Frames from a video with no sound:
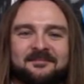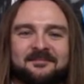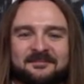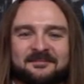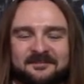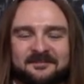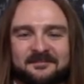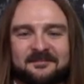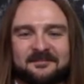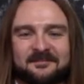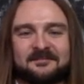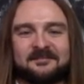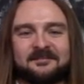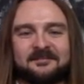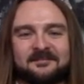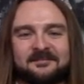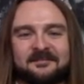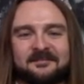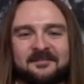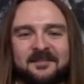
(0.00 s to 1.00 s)

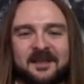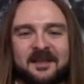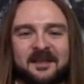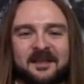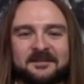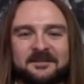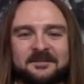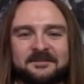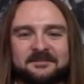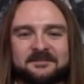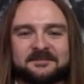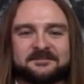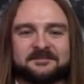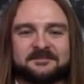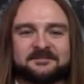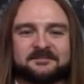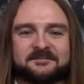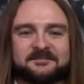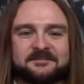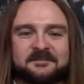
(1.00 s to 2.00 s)

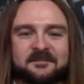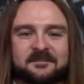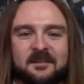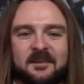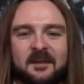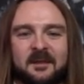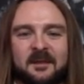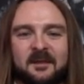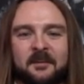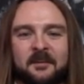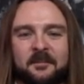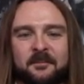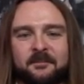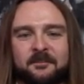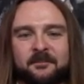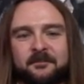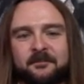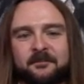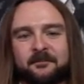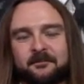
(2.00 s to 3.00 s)

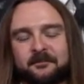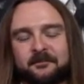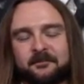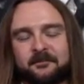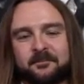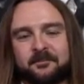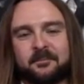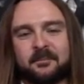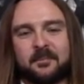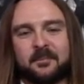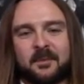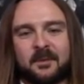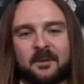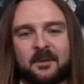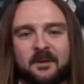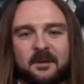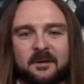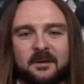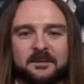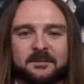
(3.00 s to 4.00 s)

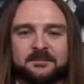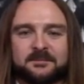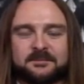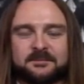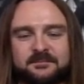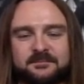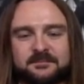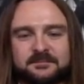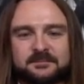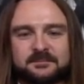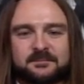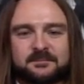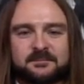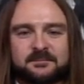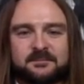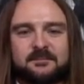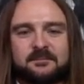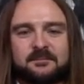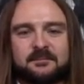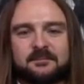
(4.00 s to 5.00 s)

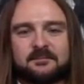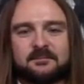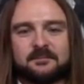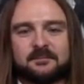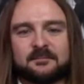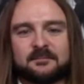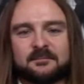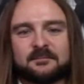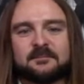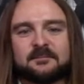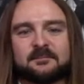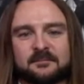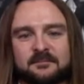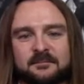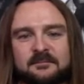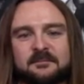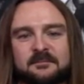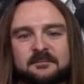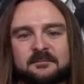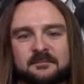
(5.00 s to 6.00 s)

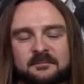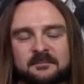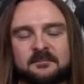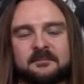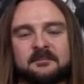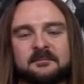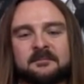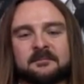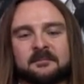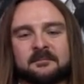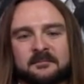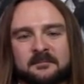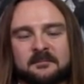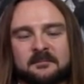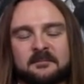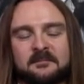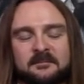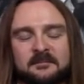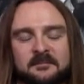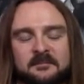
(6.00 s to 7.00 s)

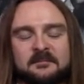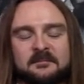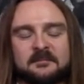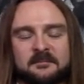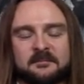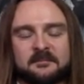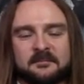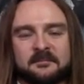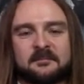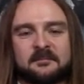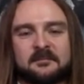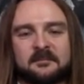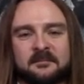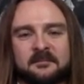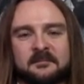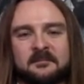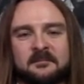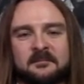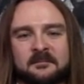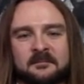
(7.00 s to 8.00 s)
(silent)